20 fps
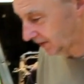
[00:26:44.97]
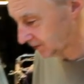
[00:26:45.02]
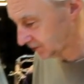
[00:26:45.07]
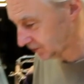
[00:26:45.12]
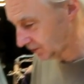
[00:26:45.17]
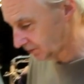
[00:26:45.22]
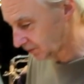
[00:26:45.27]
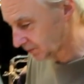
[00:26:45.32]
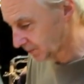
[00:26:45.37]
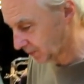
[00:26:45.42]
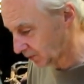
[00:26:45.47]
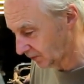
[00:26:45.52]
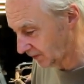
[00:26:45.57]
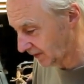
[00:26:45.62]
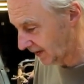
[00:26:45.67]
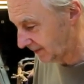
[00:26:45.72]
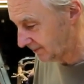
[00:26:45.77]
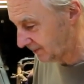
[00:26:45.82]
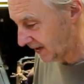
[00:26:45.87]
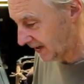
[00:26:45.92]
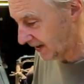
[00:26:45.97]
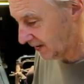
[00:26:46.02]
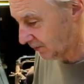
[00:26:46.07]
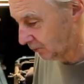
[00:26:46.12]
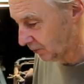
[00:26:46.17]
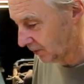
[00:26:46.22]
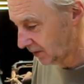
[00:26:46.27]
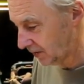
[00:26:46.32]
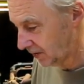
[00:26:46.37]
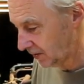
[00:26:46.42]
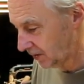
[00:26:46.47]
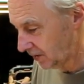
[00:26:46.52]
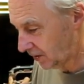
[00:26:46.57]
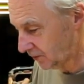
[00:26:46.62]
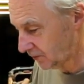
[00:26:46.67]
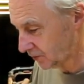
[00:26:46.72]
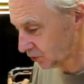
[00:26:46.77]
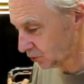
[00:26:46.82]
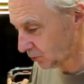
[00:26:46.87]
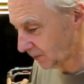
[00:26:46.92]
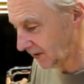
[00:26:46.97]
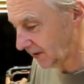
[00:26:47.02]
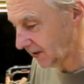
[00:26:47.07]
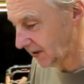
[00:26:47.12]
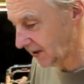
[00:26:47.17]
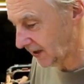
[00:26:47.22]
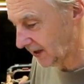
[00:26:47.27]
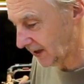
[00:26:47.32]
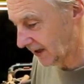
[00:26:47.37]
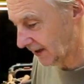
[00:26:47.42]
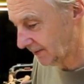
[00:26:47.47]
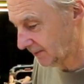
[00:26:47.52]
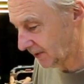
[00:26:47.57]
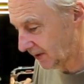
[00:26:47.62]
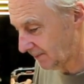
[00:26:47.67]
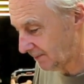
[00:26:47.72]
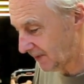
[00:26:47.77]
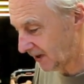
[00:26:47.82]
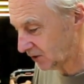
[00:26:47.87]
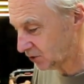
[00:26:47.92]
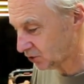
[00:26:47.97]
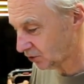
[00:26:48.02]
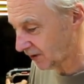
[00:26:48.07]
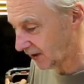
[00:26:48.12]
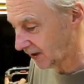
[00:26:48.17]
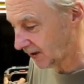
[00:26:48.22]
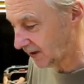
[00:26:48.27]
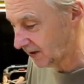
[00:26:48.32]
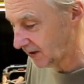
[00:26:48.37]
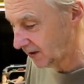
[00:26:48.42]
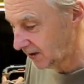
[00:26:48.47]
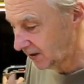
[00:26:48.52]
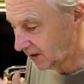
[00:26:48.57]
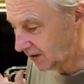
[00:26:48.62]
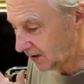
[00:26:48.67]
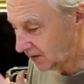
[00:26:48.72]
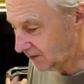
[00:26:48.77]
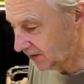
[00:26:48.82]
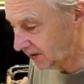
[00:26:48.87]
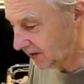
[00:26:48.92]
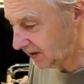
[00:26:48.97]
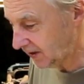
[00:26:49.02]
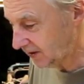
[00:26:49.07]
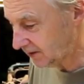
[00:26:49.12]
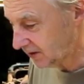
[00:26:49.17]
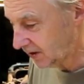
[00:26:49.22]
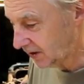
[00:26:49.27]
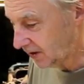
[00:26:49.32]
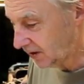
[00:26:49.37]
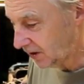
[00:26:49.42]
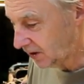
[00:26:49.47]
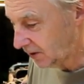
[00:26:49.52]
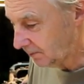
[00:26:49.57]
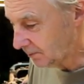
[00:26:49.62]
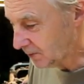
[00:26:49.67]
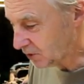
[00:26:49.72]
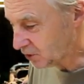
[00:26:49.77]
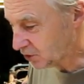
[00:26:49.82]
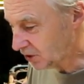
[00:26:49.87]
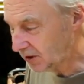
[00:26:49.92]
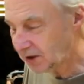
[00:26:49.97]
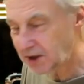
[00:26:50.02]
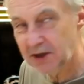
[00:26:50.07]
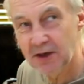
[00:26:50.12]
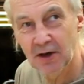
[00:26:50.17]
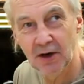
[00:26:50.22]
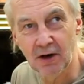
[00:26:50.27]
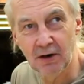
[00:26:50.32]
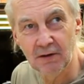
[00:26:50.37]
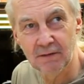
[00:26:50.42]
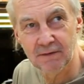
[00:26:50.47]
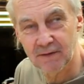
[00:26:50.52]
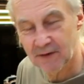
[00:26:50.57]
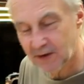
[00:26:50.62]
to do is put them now on the swinging arm and measure it, and they need machining off